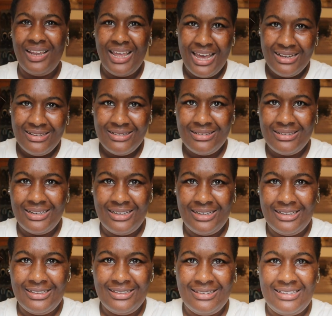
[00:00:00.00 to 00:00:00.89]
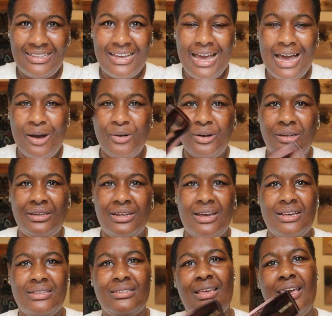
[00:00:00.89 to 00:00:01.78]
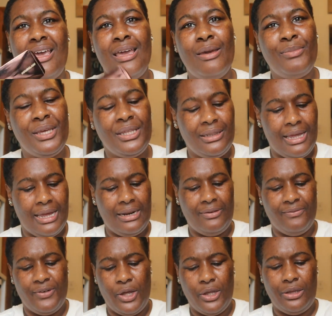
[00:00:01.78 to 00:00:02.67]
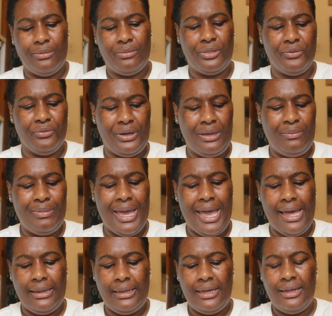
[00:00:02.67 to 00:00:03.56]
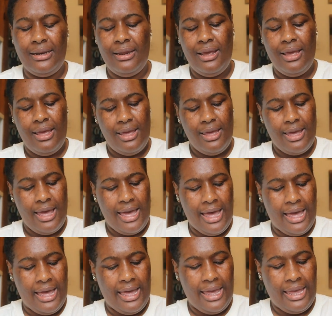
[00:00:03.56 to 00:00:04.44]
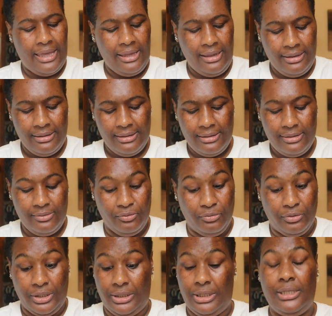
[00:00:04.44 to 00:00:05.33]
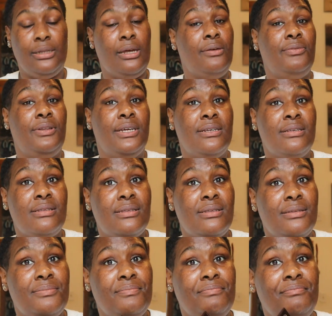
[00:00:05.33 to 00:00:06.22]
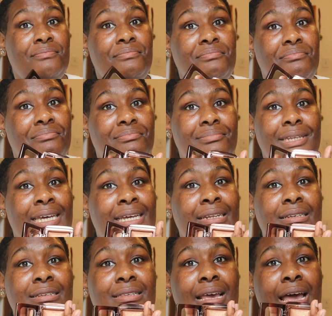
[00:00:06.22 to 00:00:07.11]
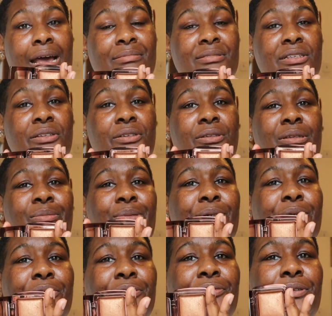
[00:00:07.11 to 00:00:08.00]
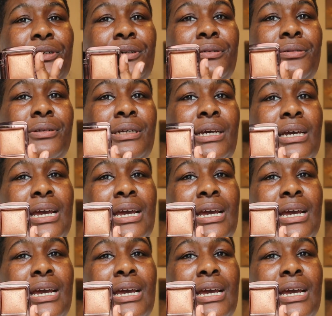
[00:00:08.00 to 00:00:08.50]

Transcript: Next is the Hourglass Ambient Lighting Volume 3 palette. I really love this. It is absolutely beautiful.